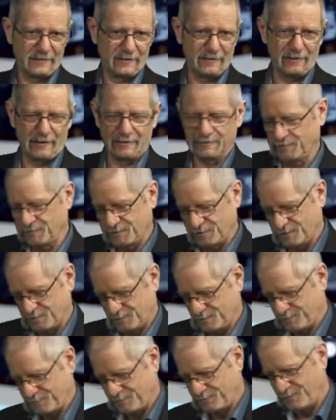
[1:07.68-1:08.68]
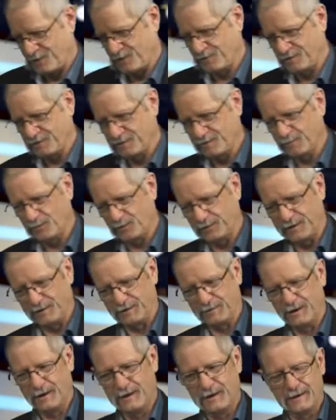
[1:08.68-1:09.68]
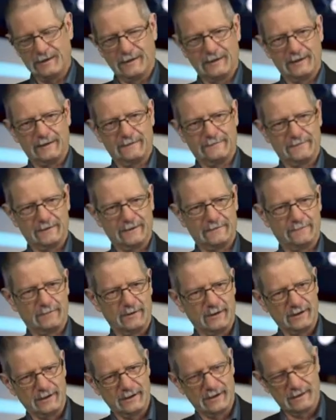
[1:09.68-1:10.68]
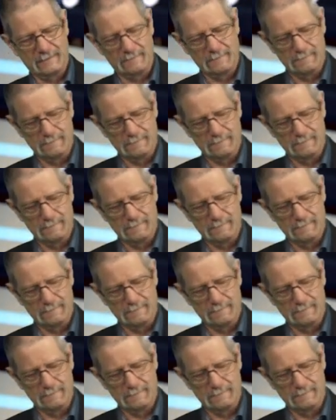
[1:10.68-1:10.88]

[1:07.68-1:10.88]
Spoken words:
0. So it's a very simple thing. If we